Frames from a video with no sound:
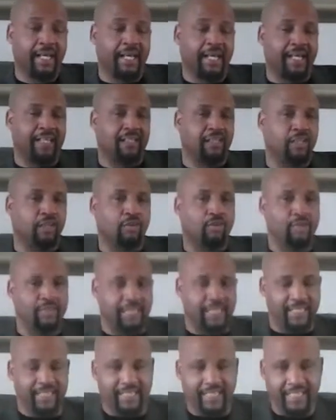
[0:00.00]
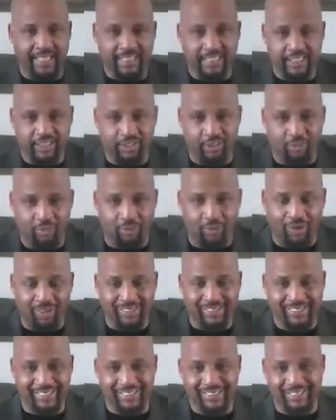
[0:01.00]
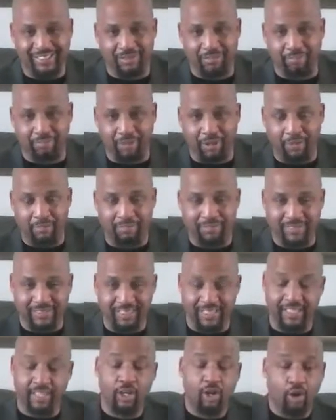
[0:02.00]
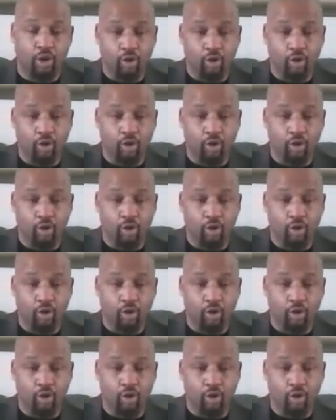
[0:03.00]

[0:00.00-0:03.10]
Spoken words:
and look what they did to your water system purposely.